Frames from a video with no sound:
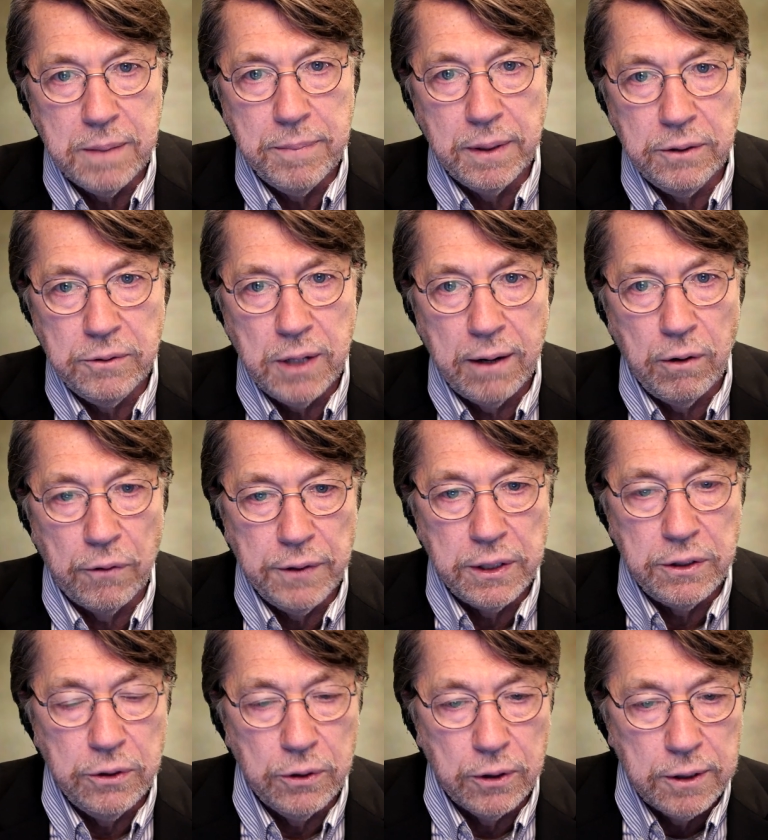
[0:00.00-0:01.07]
be, but I don't
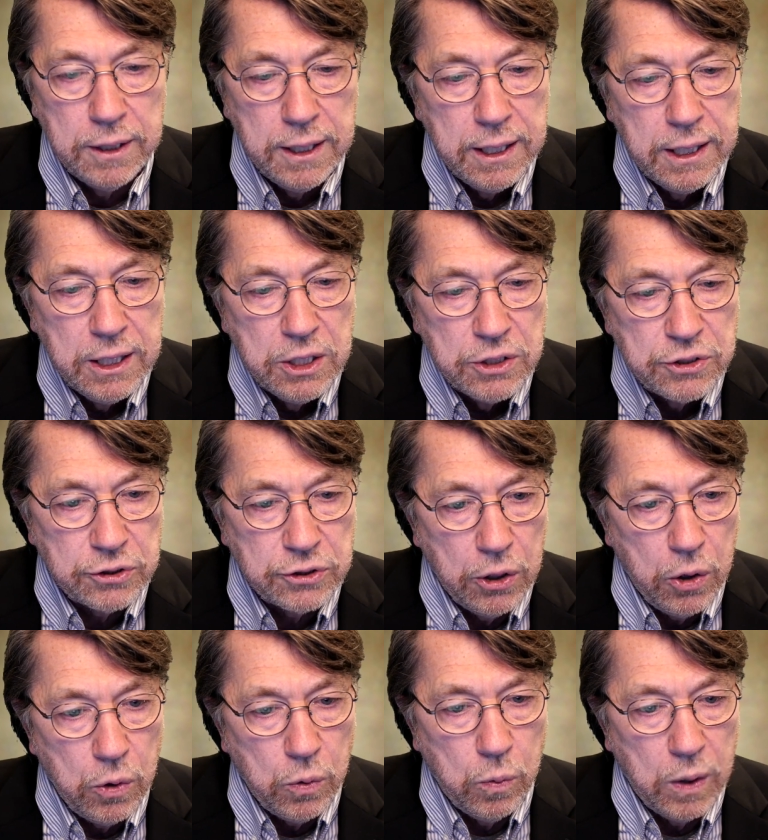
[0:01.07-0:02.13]
think you are.
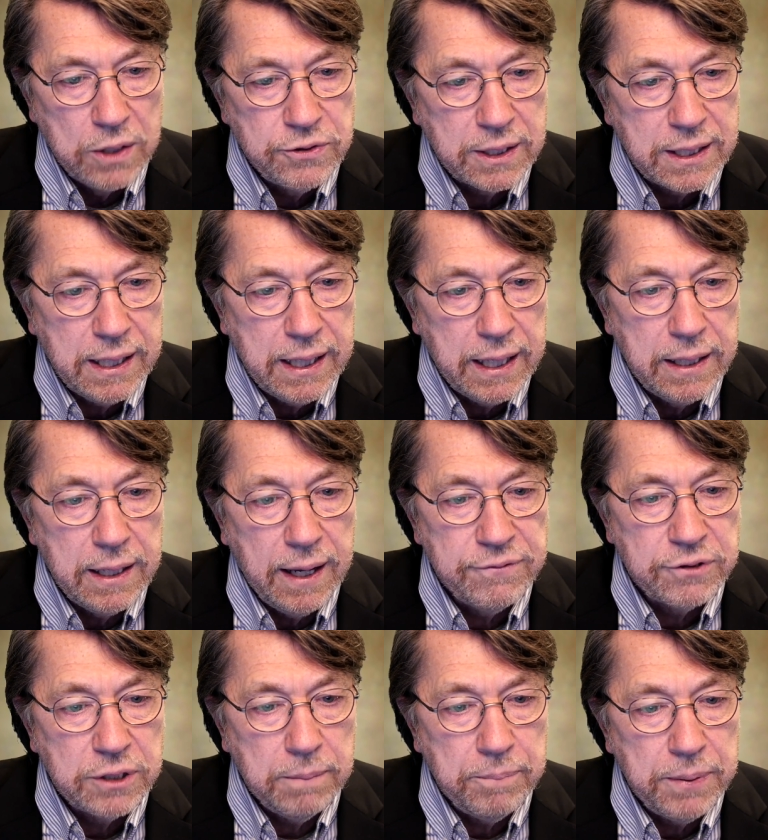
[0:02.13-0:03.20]
So once again,
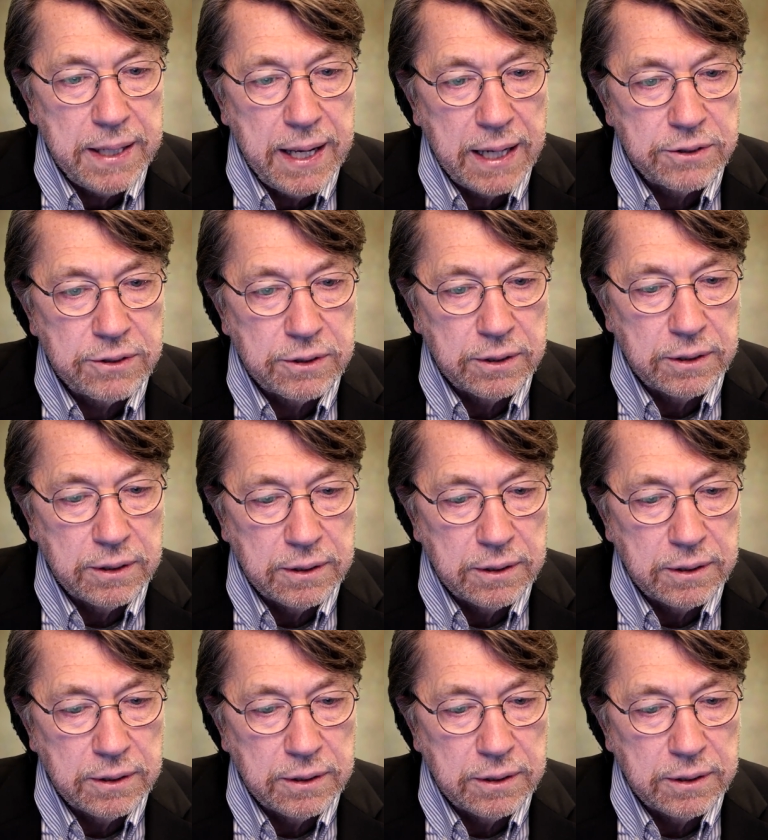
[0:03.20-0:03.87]
FCPX.tv.